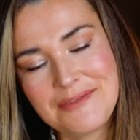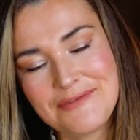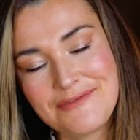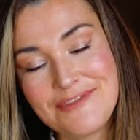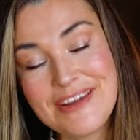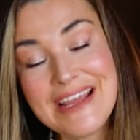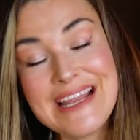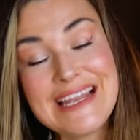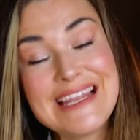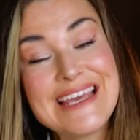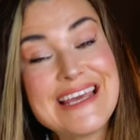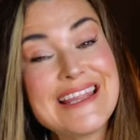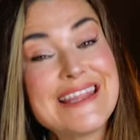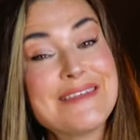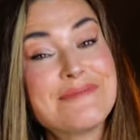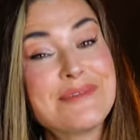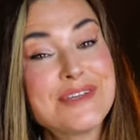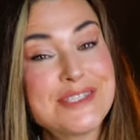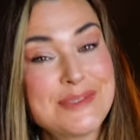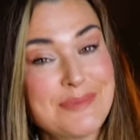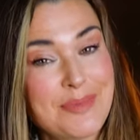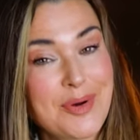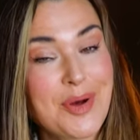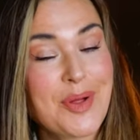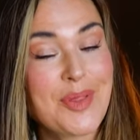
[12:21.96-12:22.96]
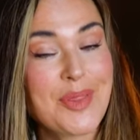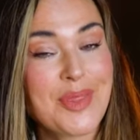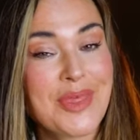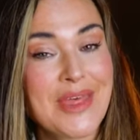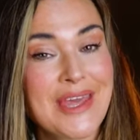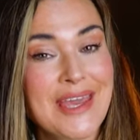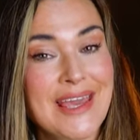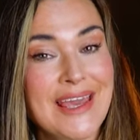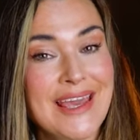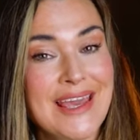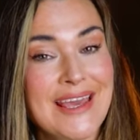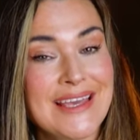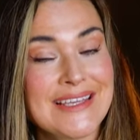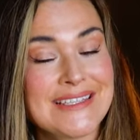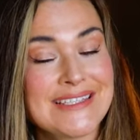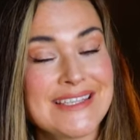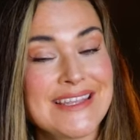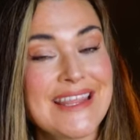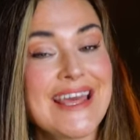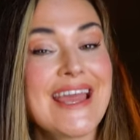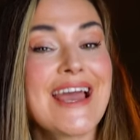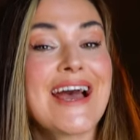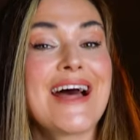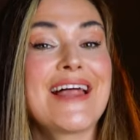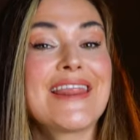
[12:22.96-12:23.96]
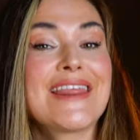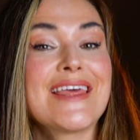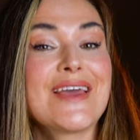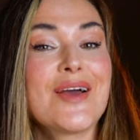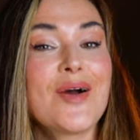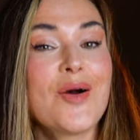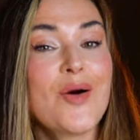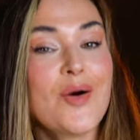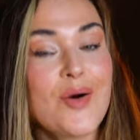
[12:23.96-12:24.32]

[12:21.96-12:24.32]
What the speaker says: Really, the most important thing is they are the